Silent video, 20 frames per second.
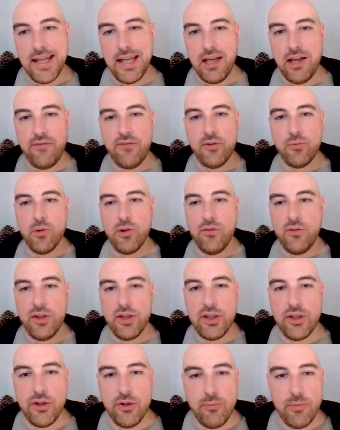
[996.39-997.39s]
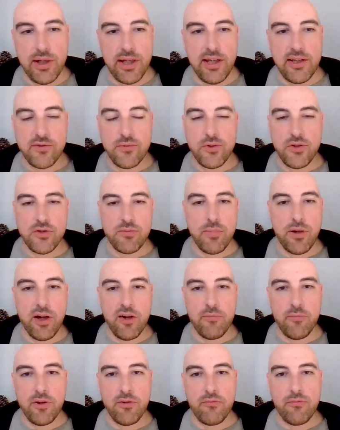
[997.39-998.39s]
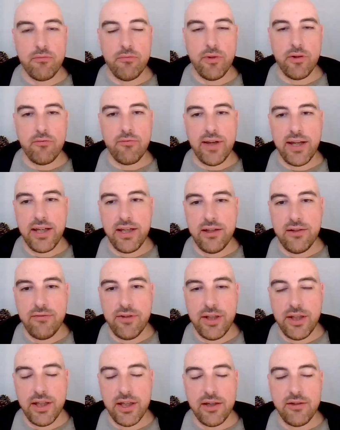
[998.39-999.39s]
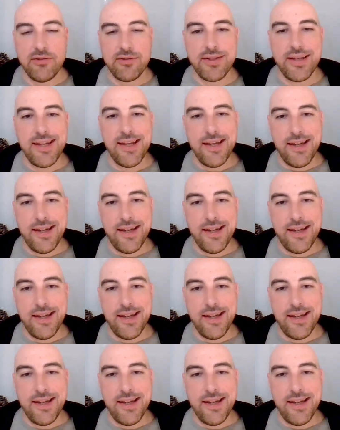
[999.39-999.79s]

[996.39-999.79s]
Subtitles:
If you want the accumulators, which is part of my regular videos,